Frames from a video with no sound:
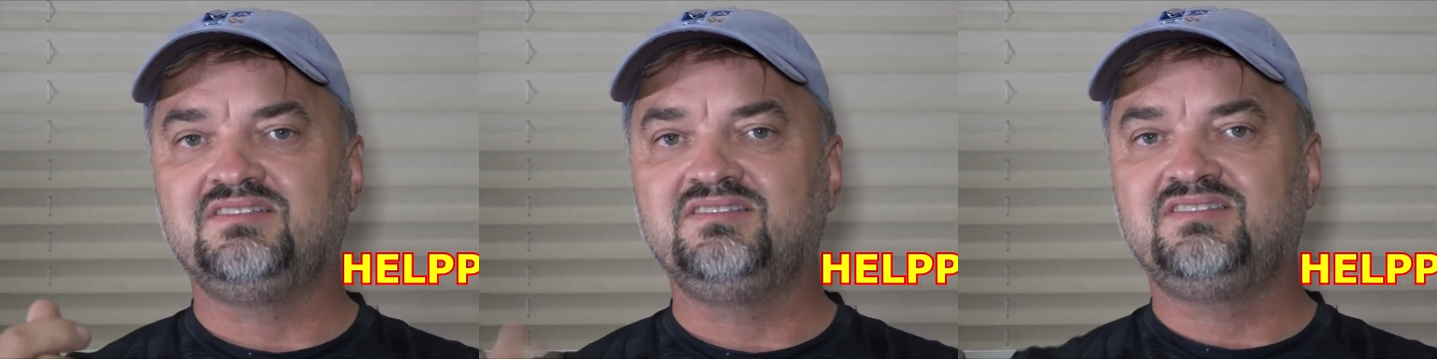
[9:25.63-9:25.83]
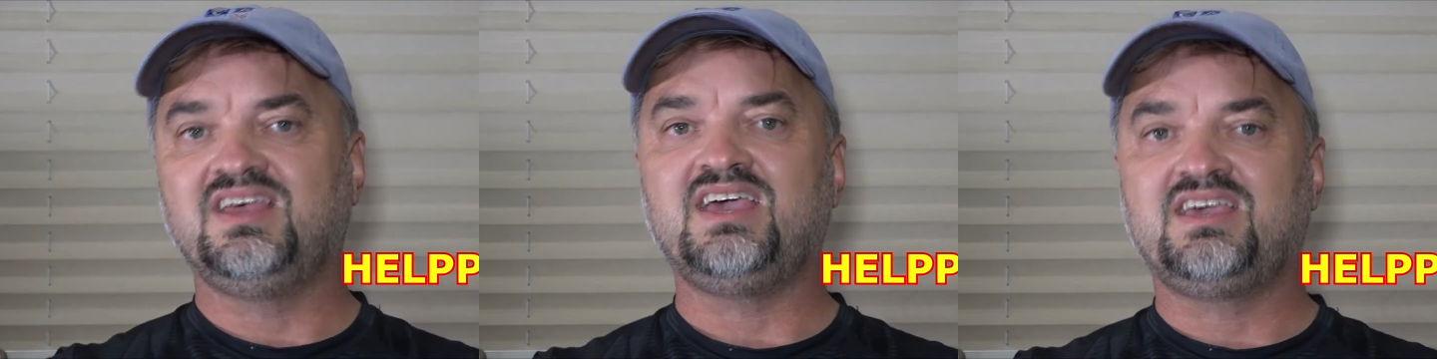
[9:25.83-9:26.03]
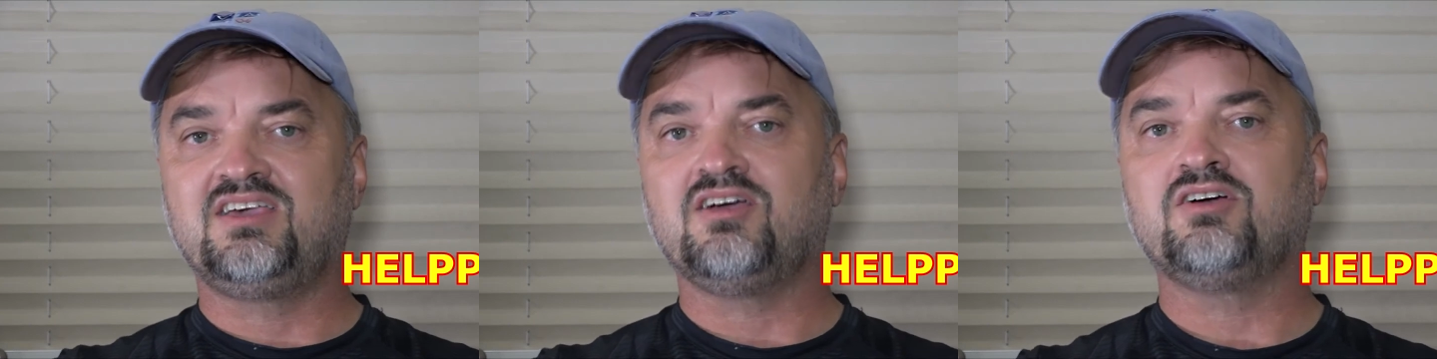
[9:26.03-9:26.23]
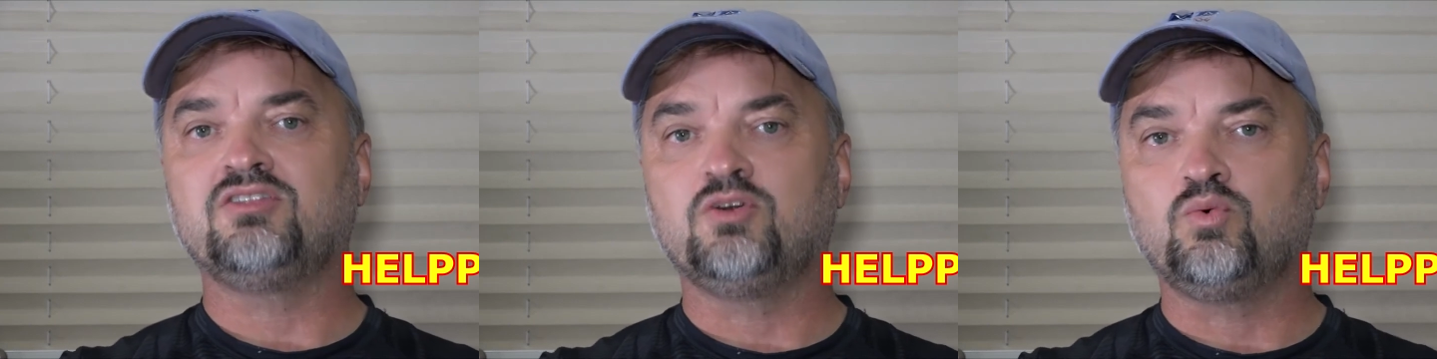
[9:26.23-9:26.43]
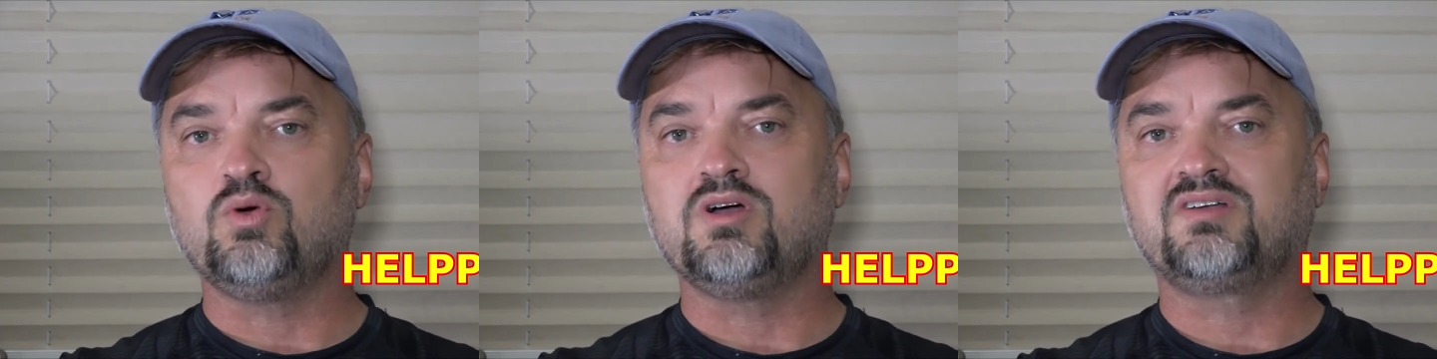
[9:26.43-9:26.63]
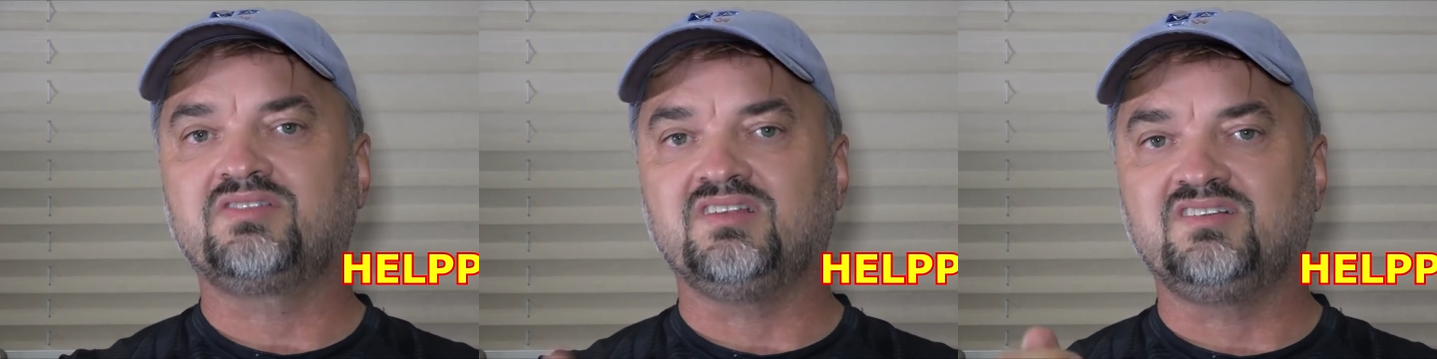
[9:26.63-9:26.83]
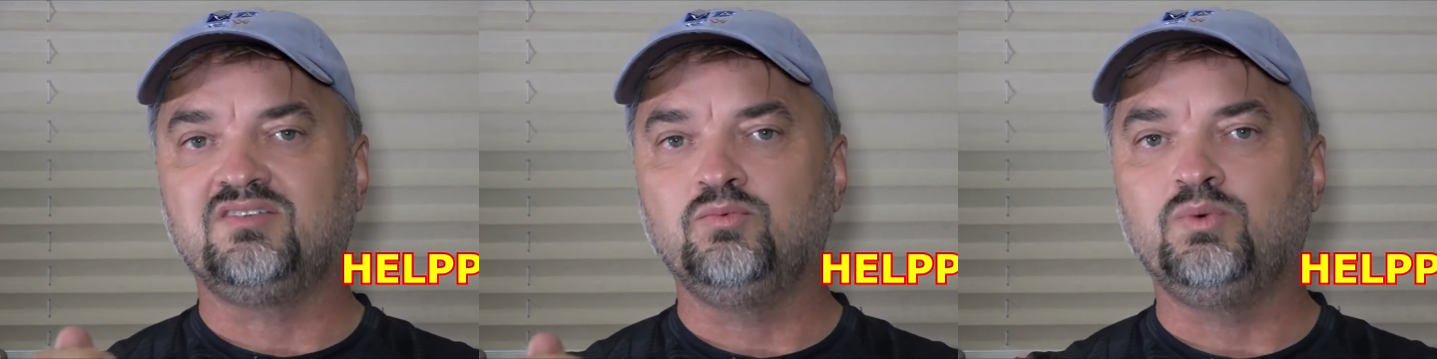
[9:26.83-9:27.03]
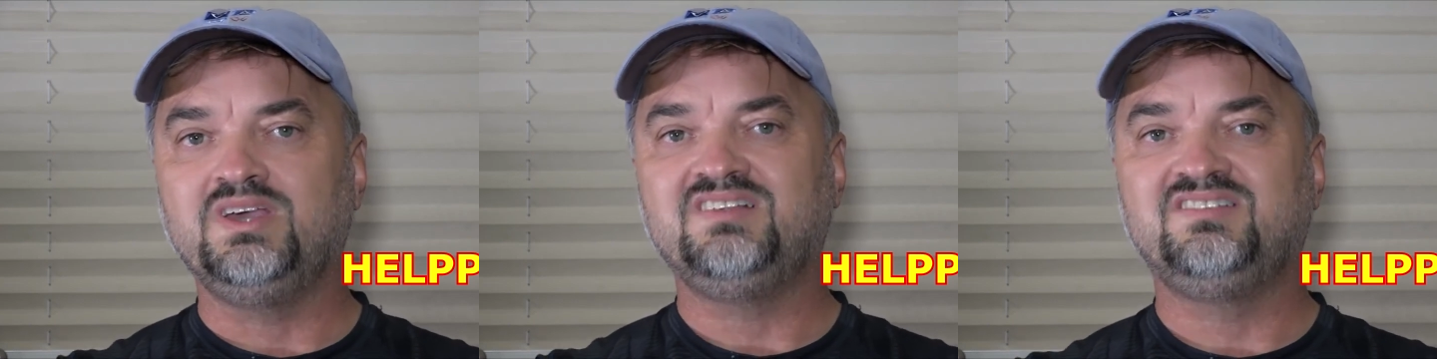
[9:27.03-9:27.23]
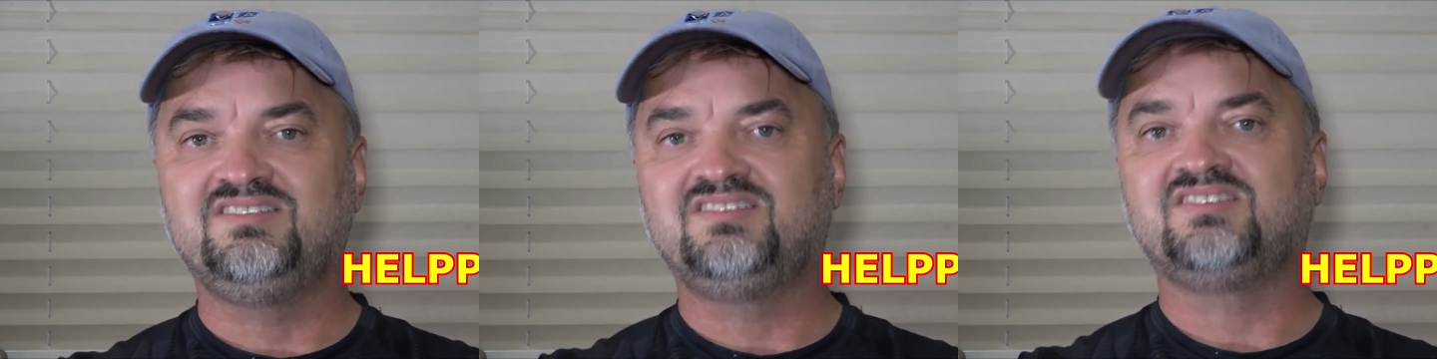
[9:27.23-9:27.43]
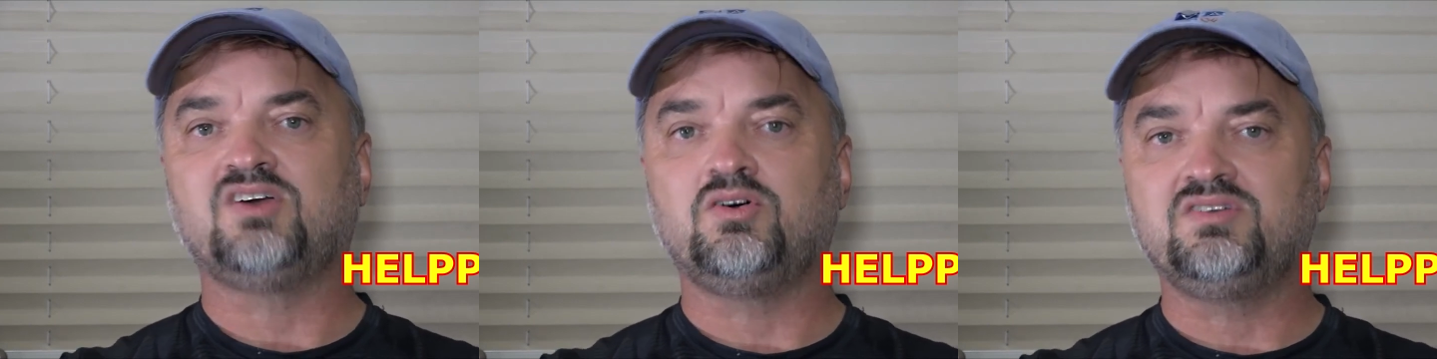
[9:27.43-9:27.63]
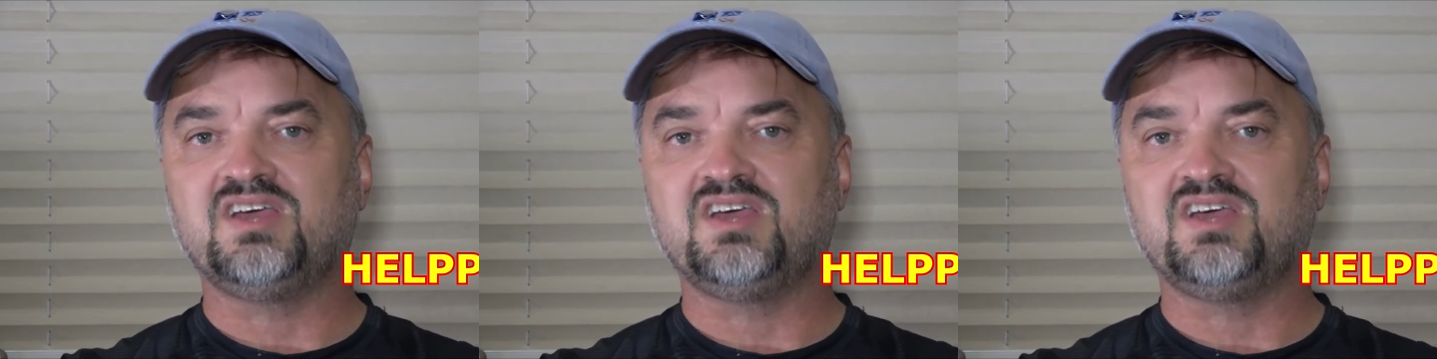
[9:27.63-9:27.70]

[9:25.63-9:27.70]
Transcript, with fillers: take care of the work that we so